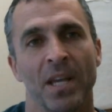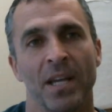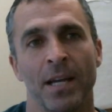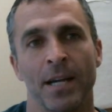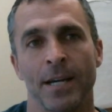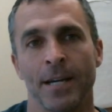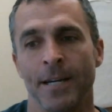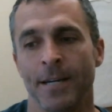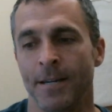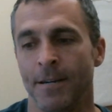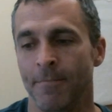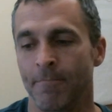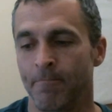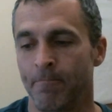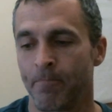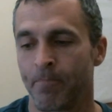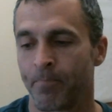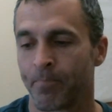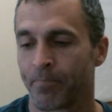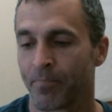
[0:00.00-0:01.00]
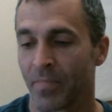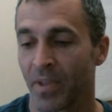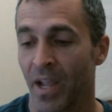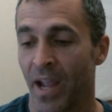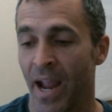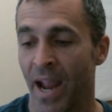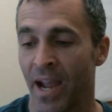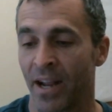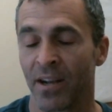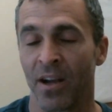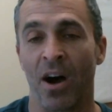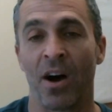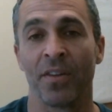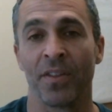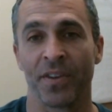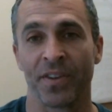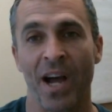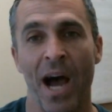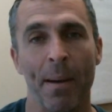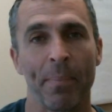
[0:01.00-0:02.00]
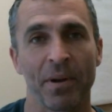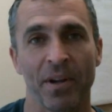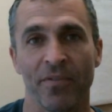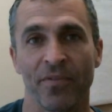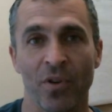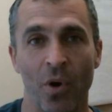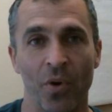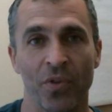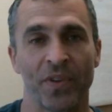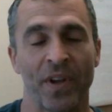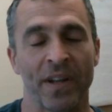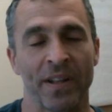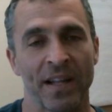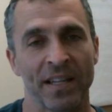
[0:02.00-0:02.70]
And on the topic of goal setting,